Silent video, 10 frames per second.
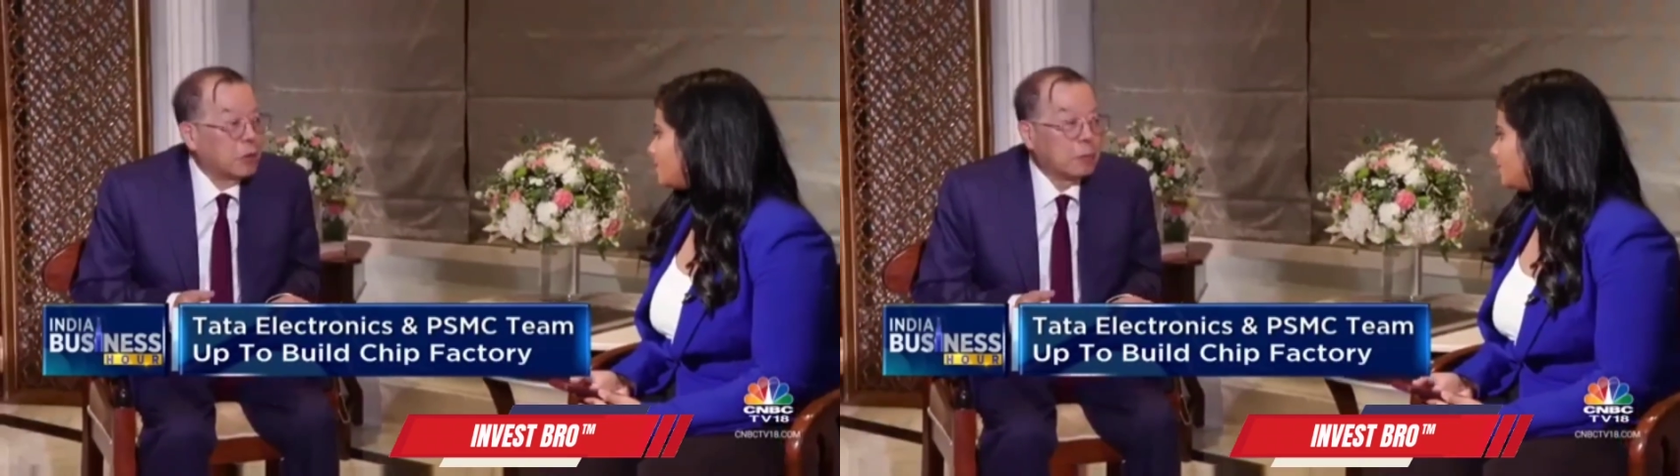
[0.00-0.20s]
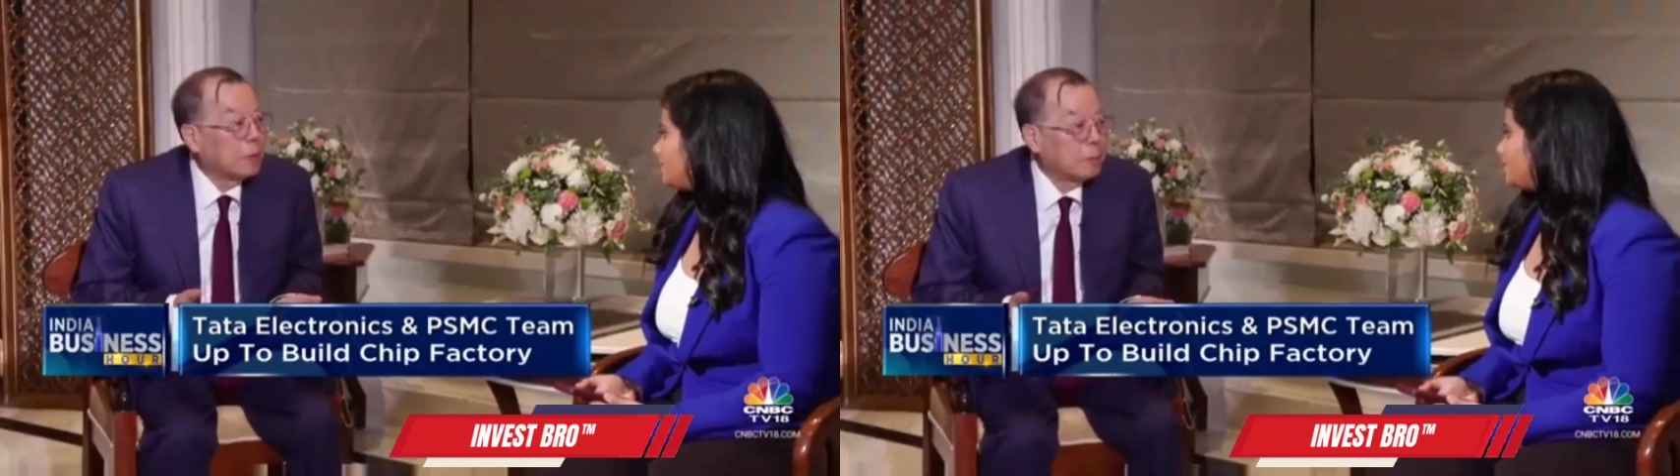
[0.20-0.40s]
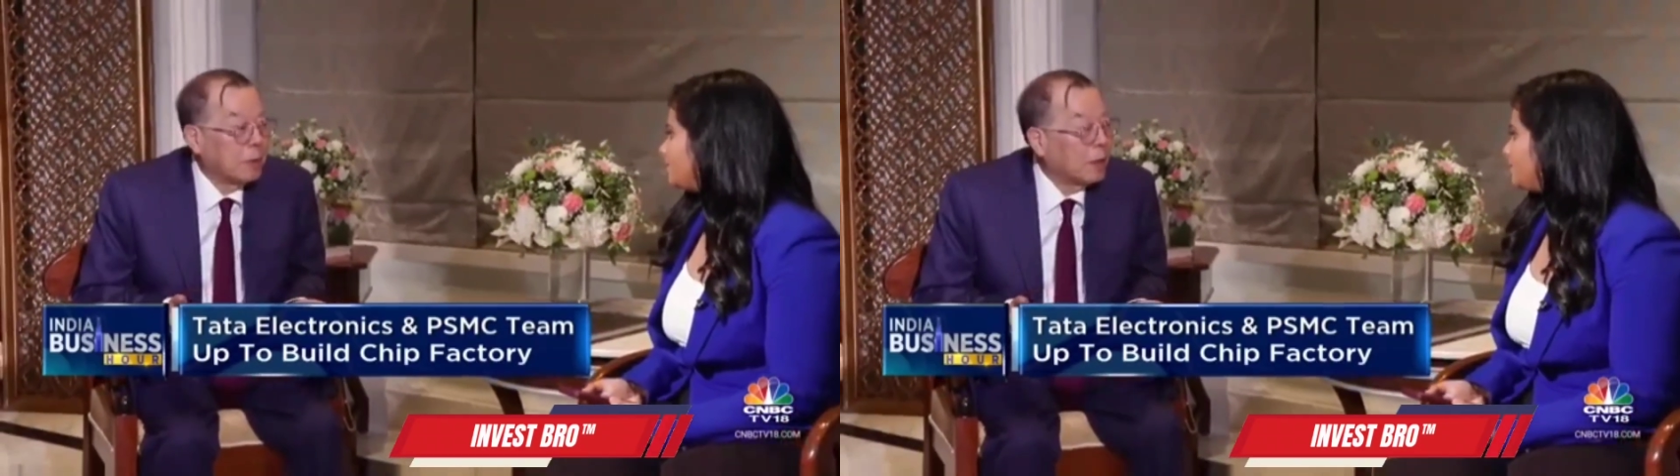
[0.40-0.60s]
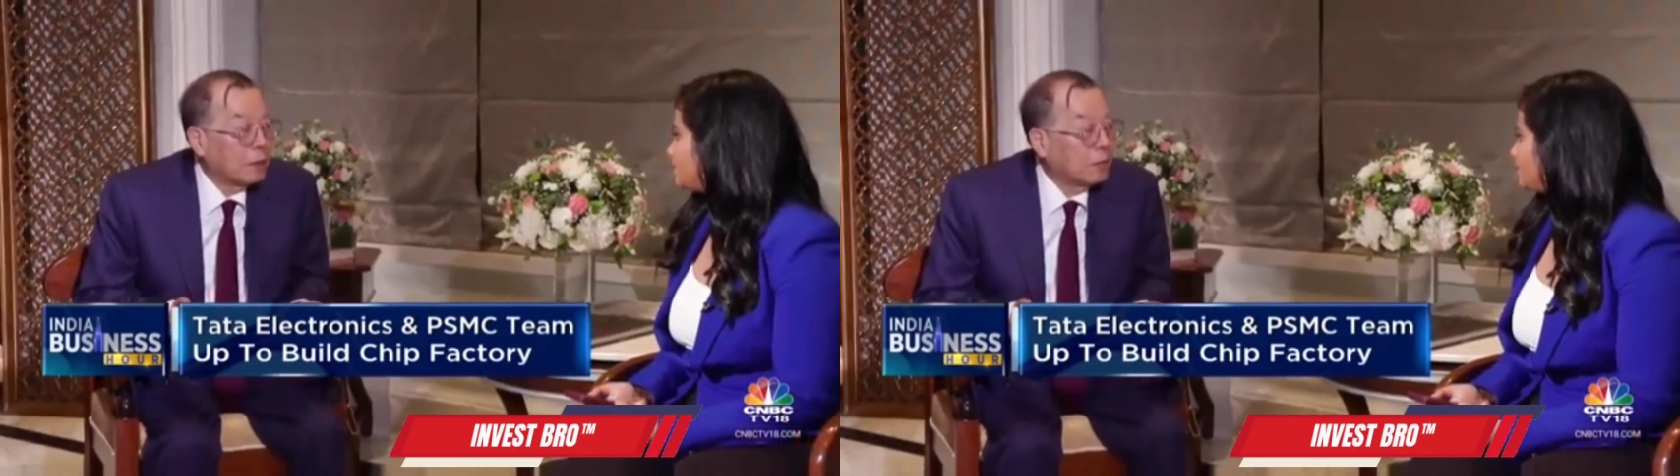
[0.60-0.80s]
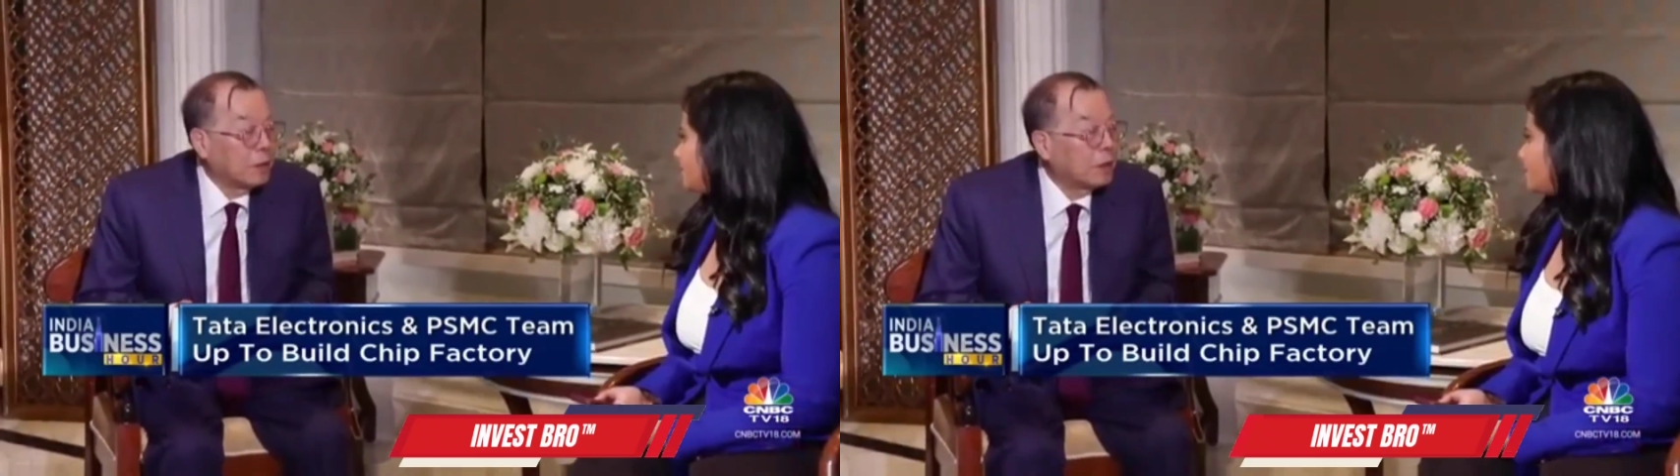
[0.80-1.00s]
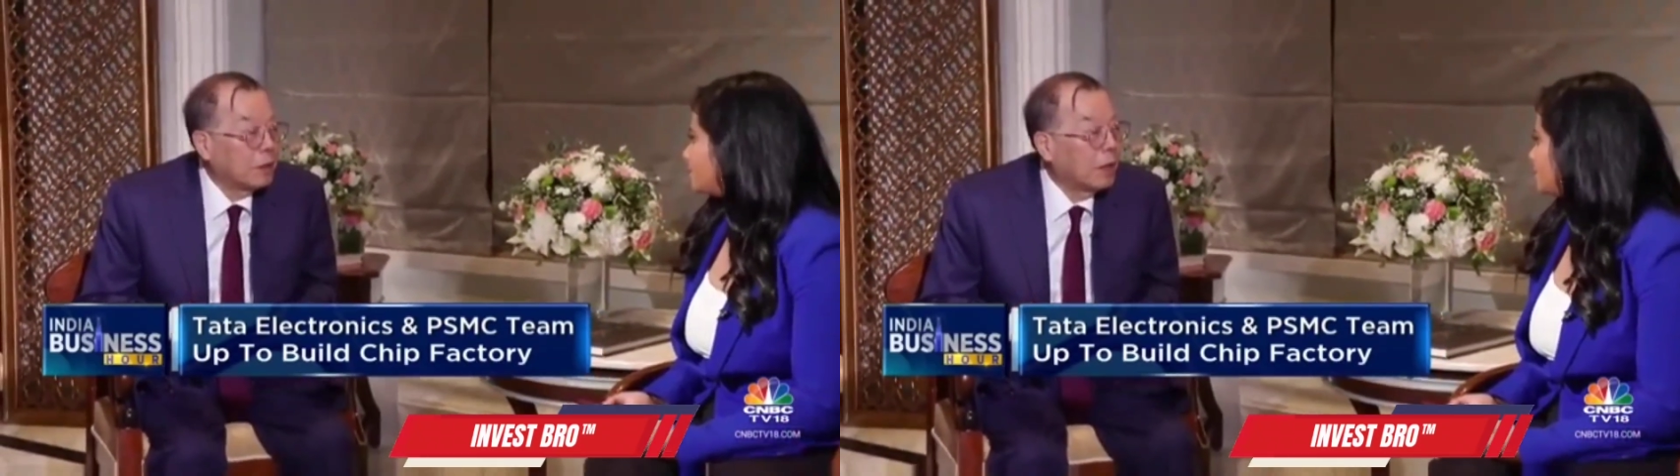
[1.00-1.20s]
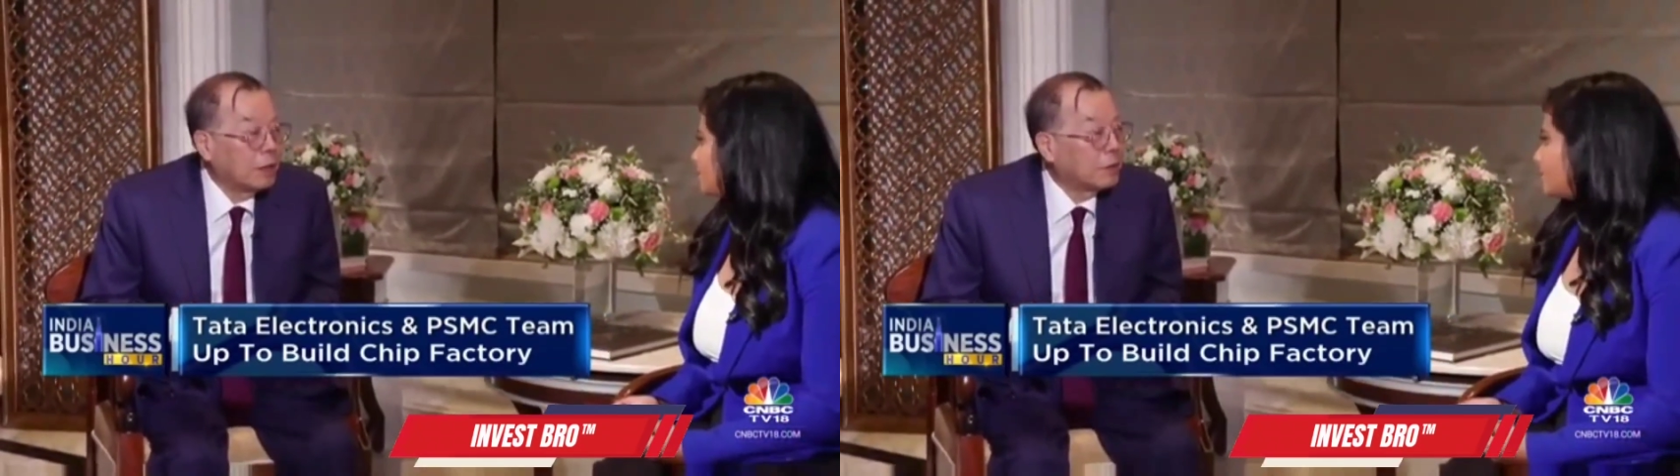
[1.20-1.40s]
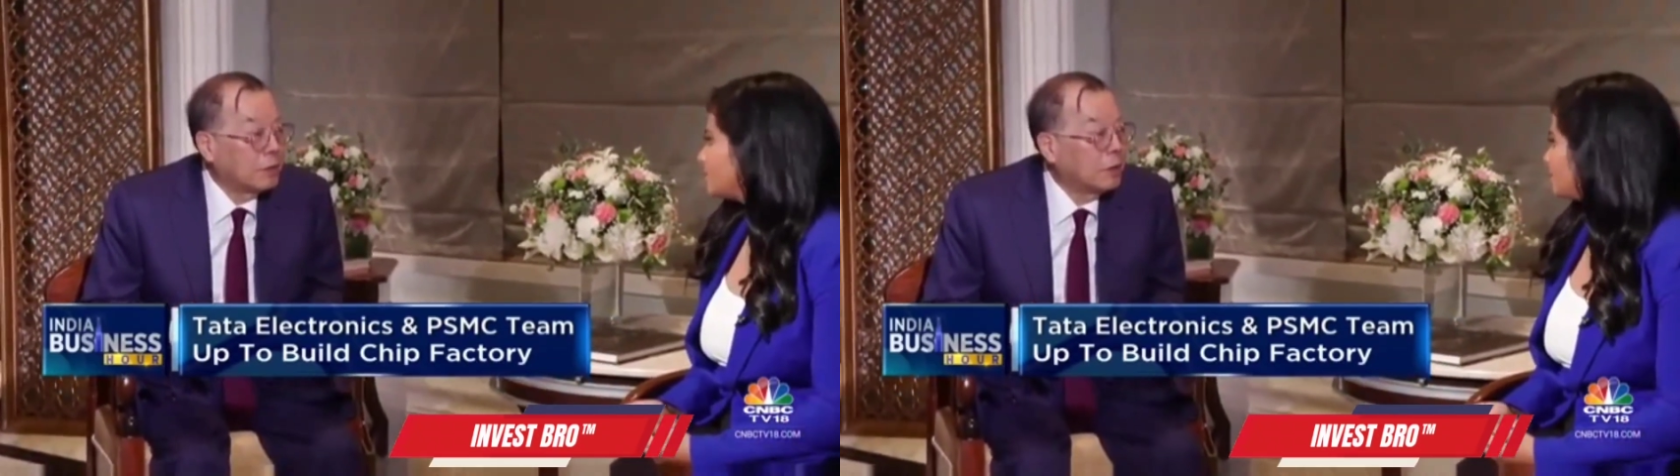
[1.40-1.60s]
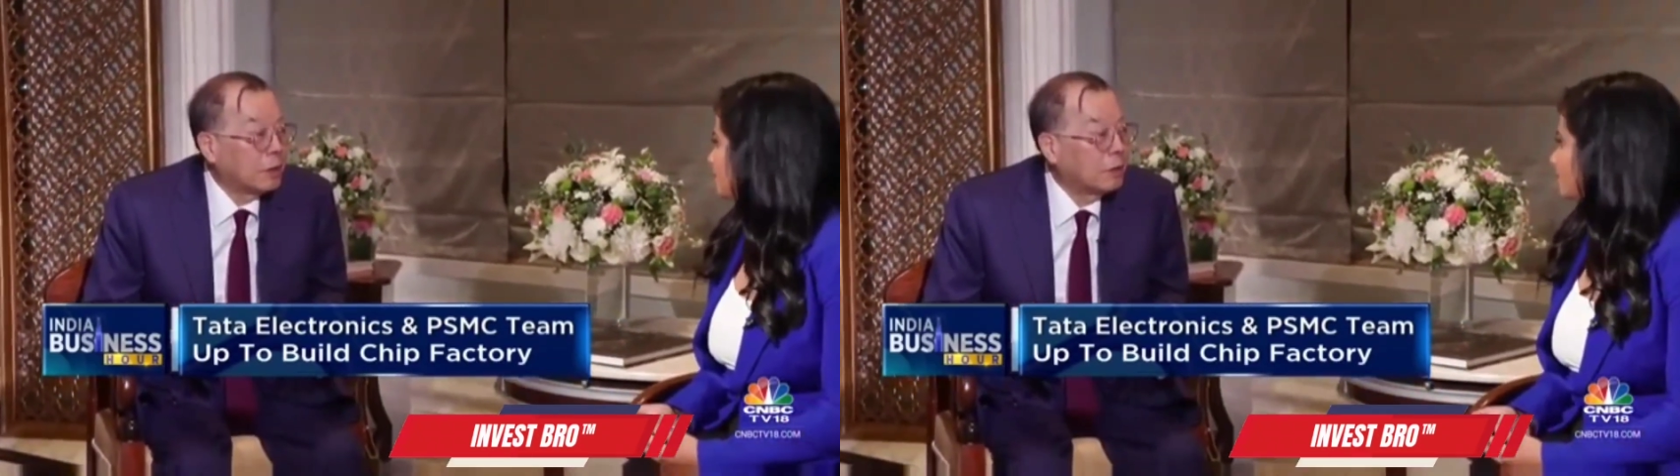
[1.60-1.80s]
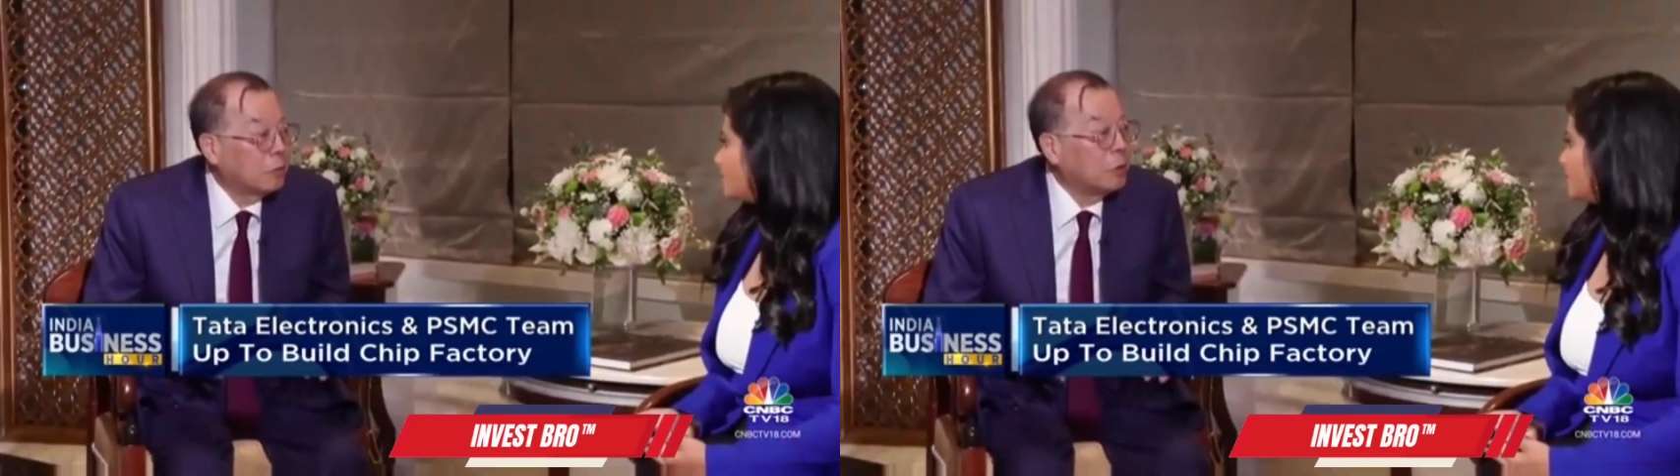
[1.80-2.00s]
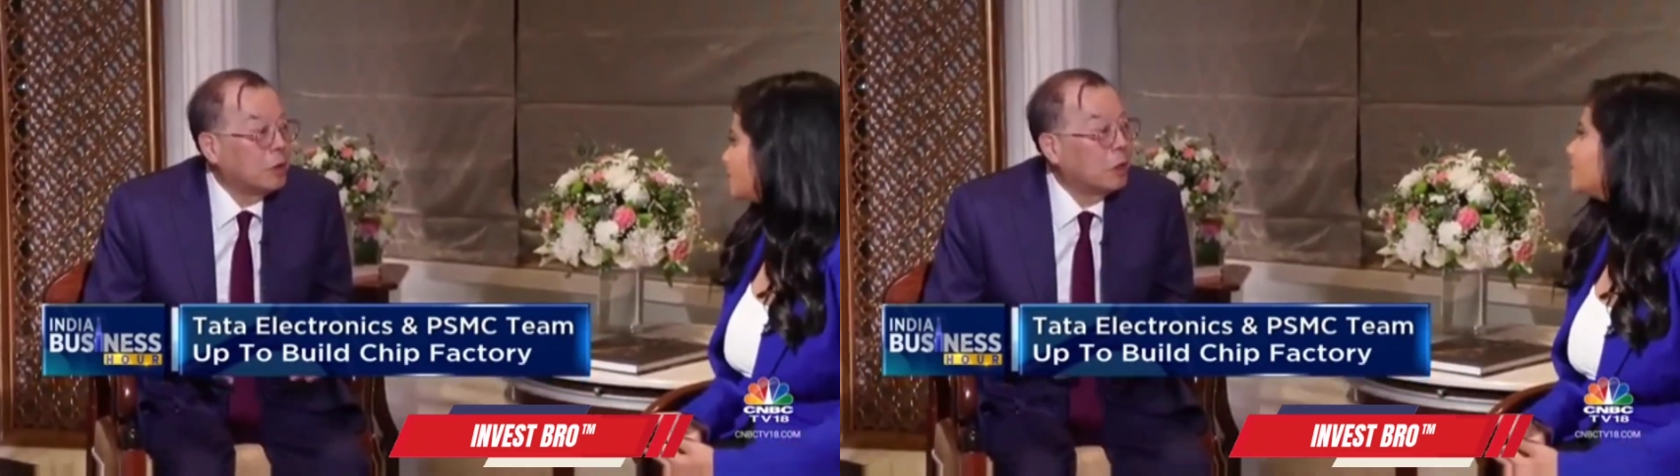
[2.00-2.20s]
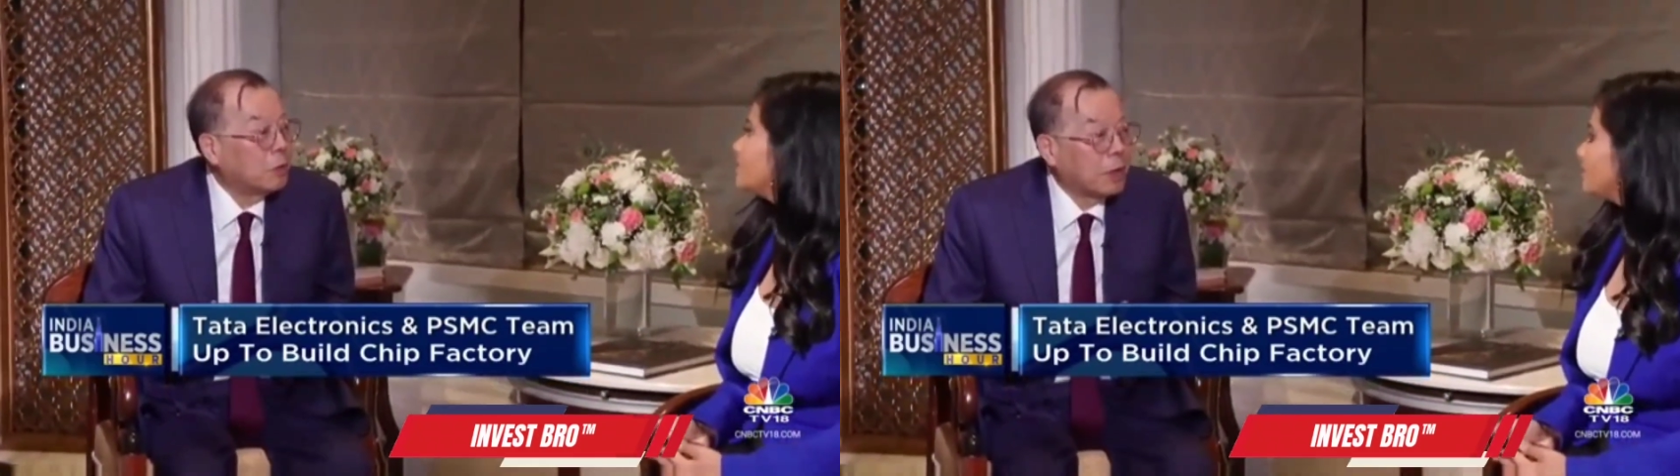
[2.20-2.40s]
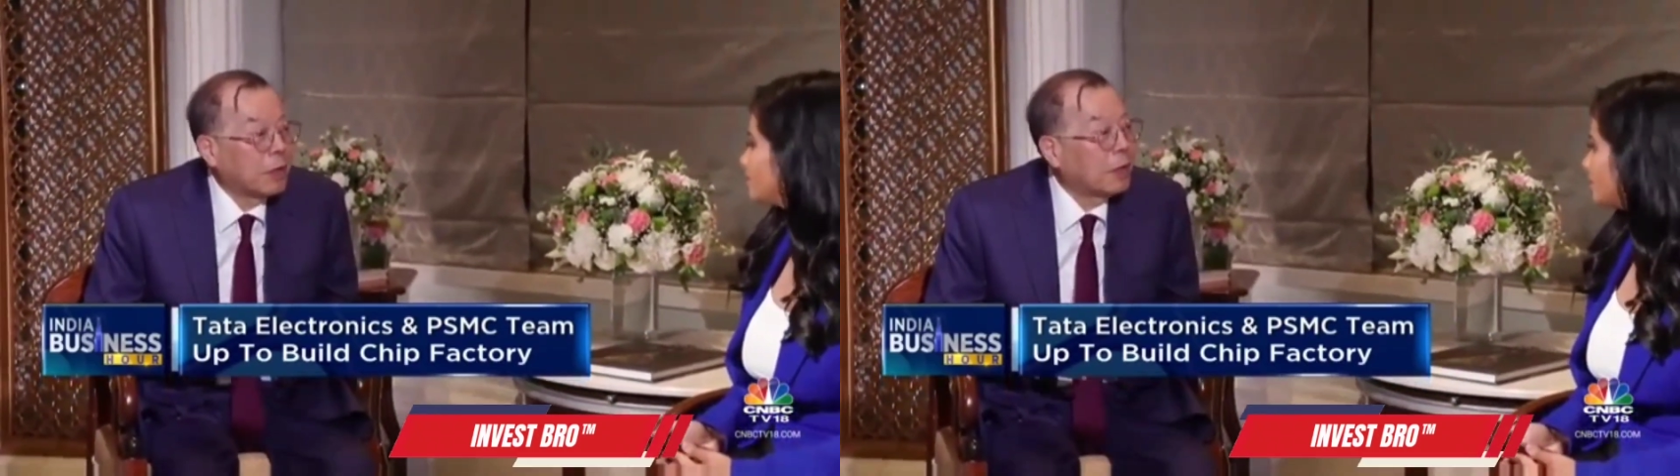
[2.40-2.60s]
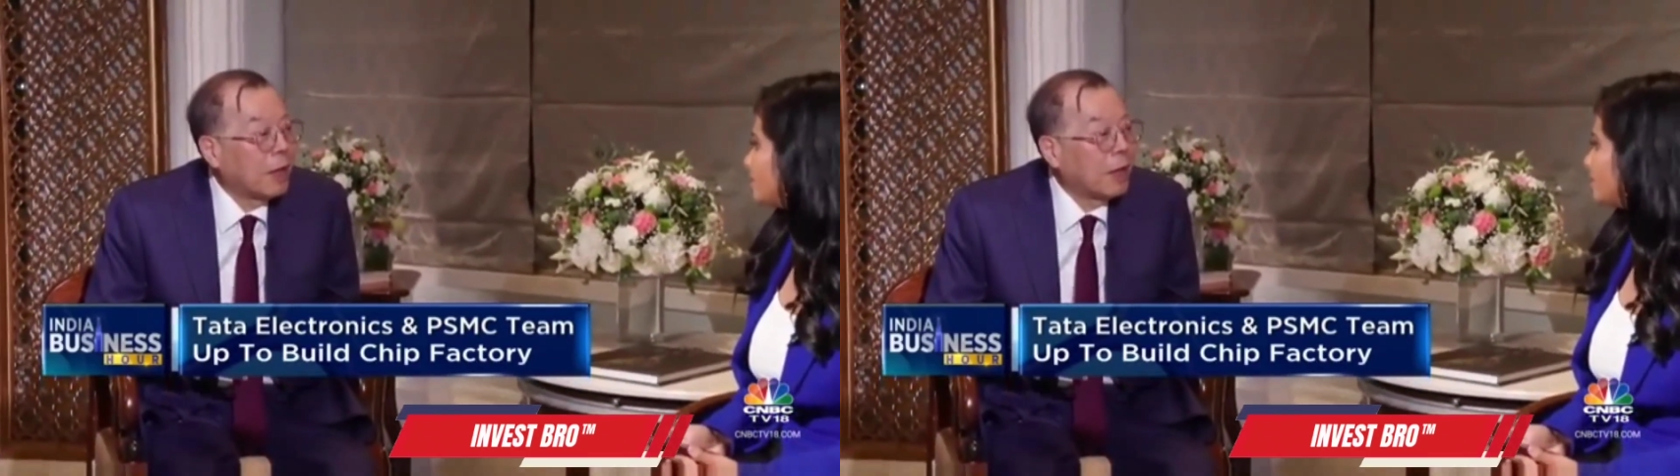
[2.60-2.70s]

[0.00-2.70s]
we have a lot of Indian engineers. We know they